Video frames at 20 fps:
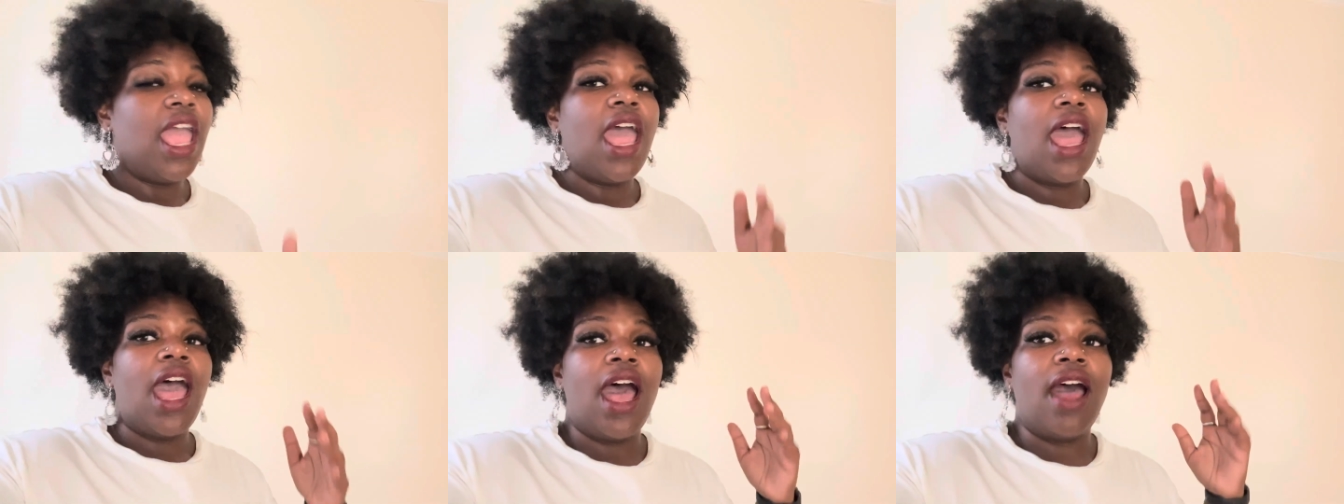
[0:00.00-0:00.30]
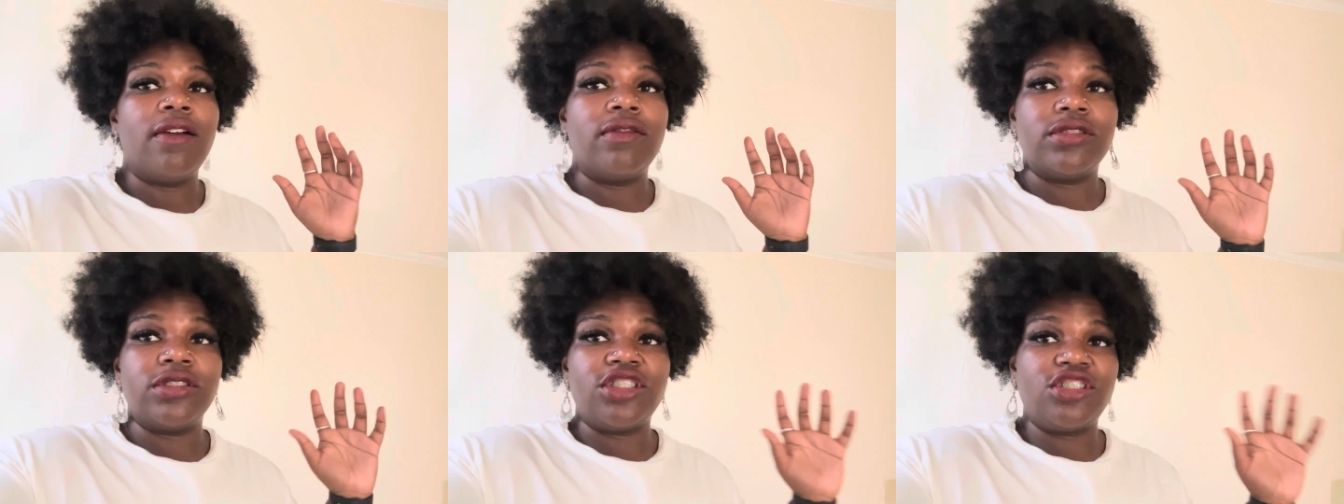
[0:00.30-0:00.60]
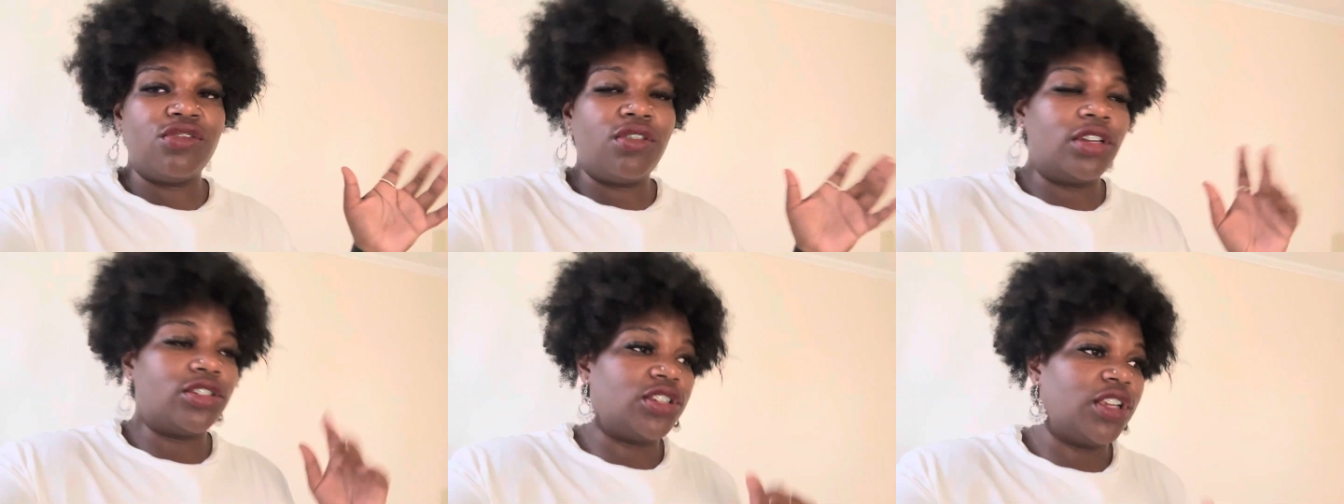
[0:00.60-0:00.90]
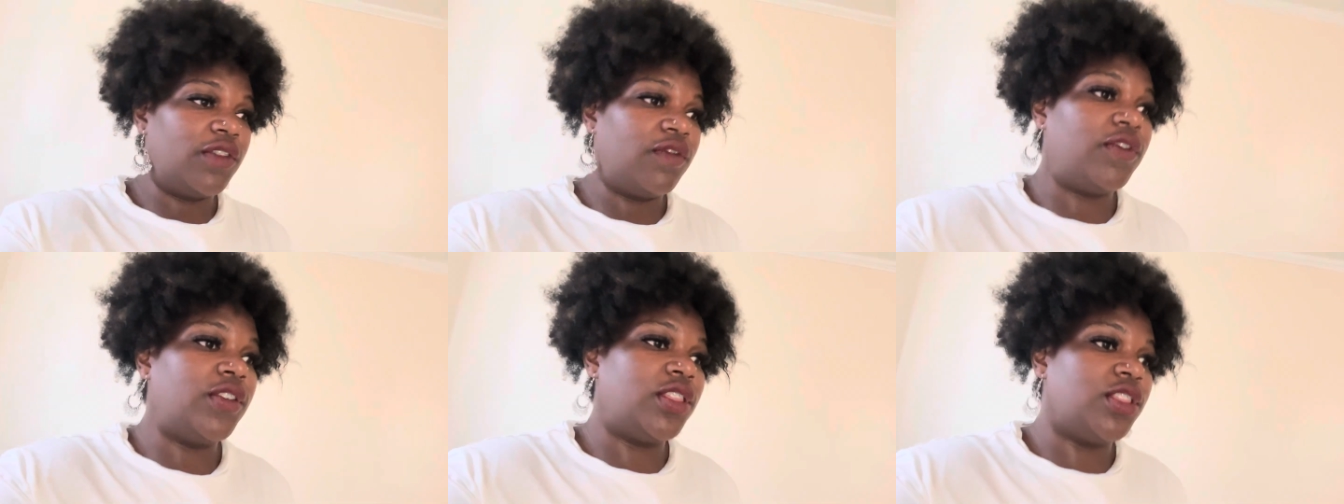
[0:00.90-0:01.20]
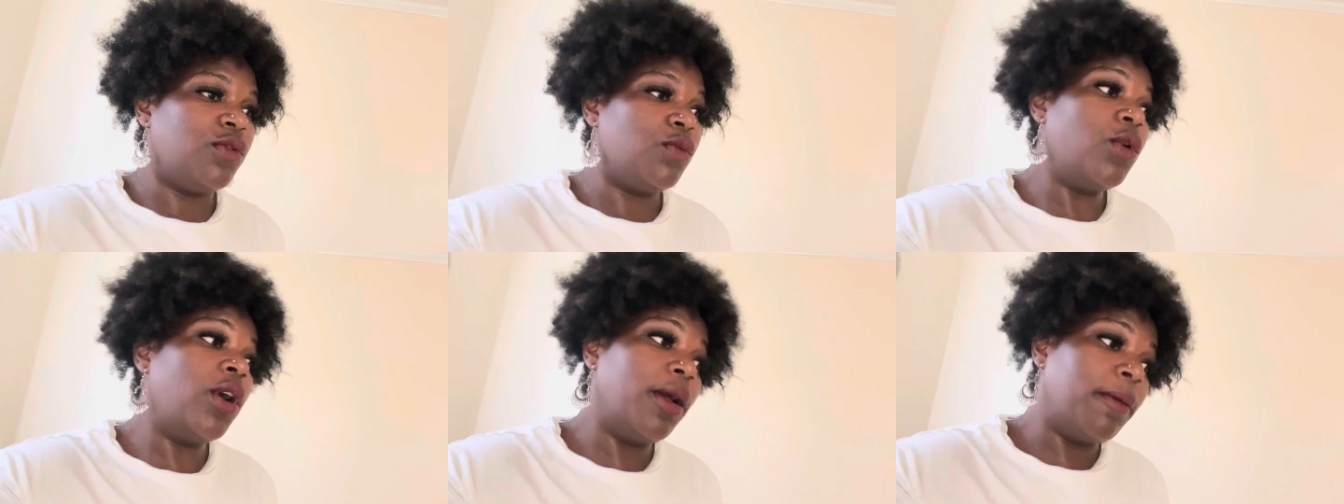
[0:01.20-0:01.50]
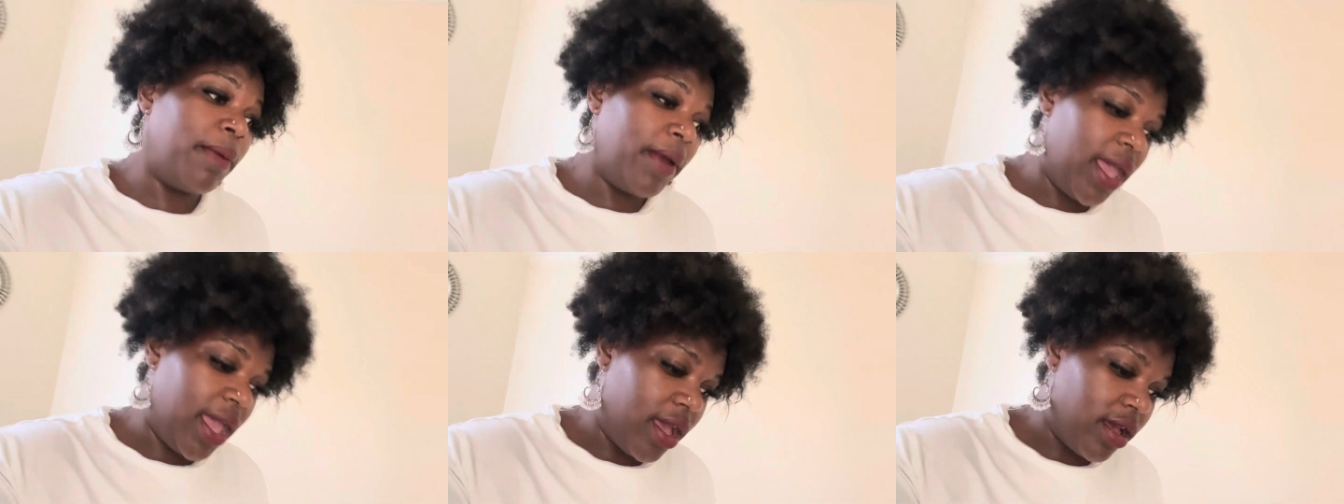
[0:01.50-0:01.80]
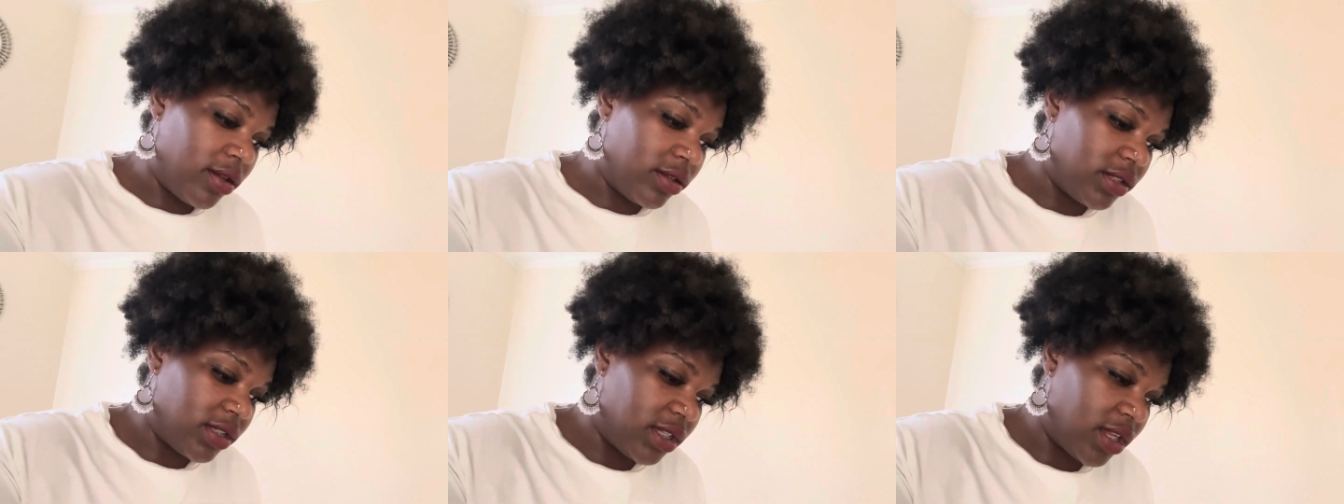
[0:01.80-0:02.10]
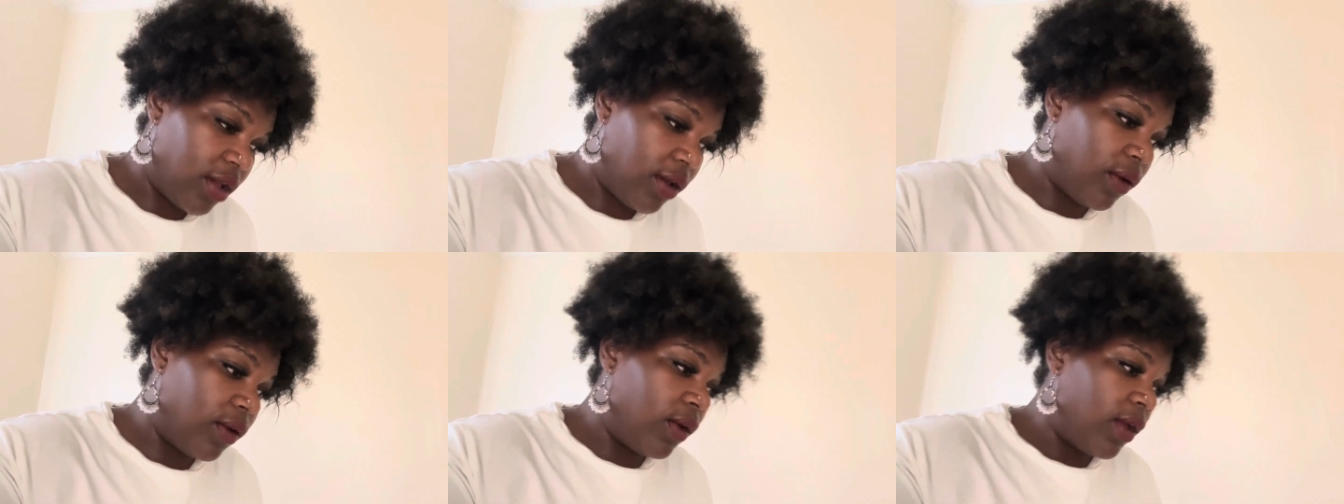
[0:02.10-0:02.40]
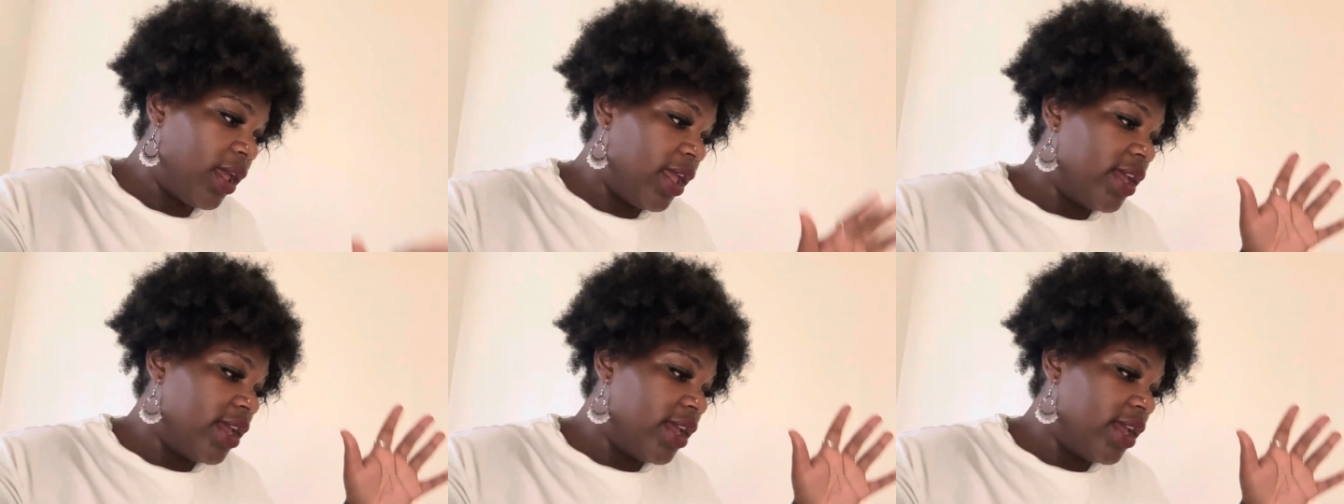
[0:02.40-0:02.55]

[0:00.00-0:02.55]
I was 251 pounds, so